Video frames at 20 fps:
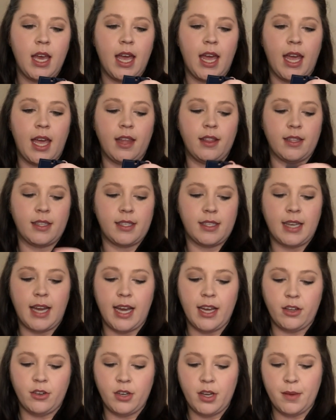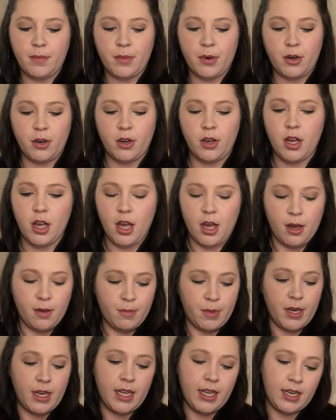and the style number,
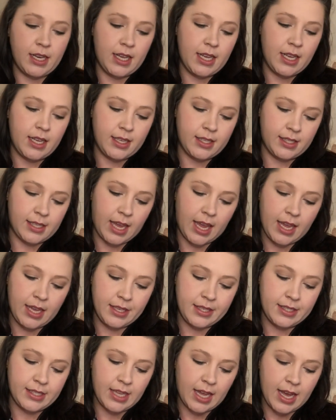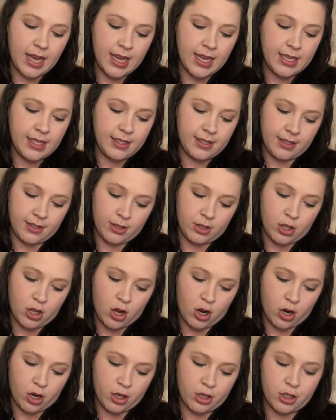but it is a size
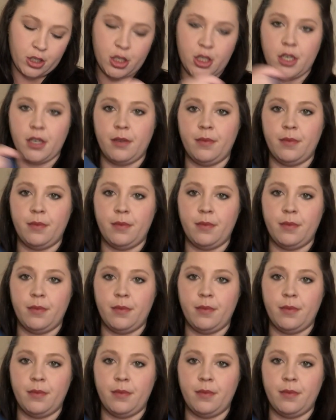large.